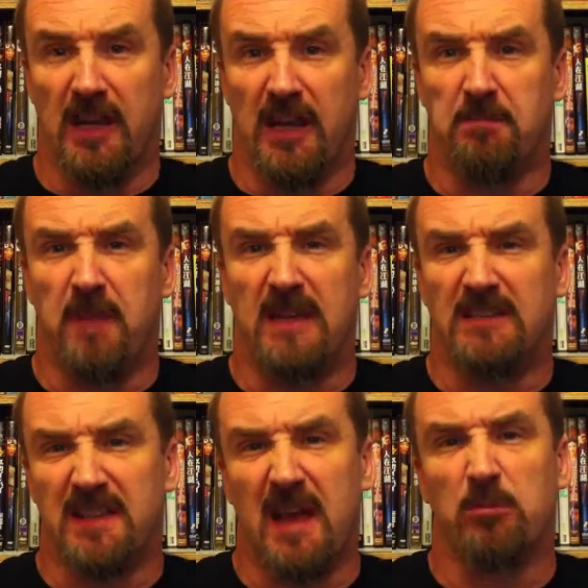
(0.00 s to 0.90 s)
it
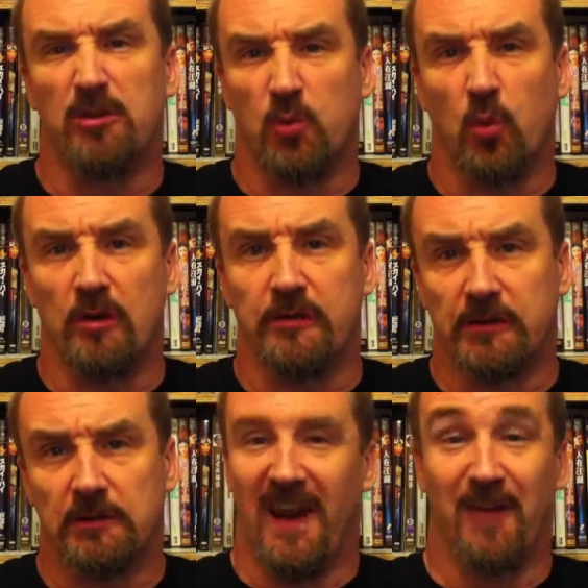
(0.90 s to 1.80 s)
makes it that much
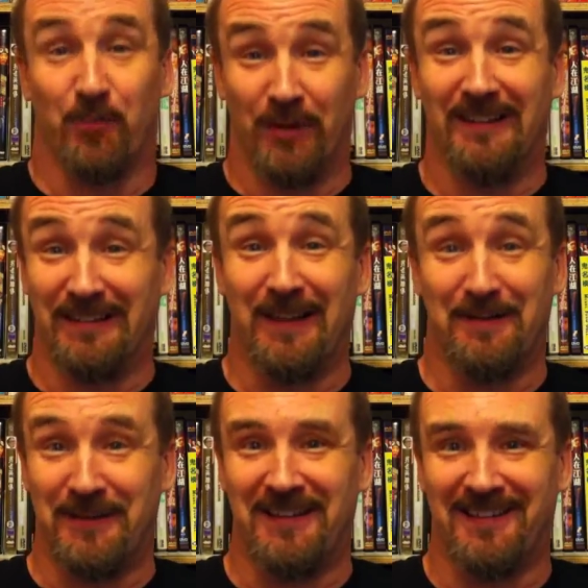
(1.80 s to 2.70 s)
worse, and I really loved it.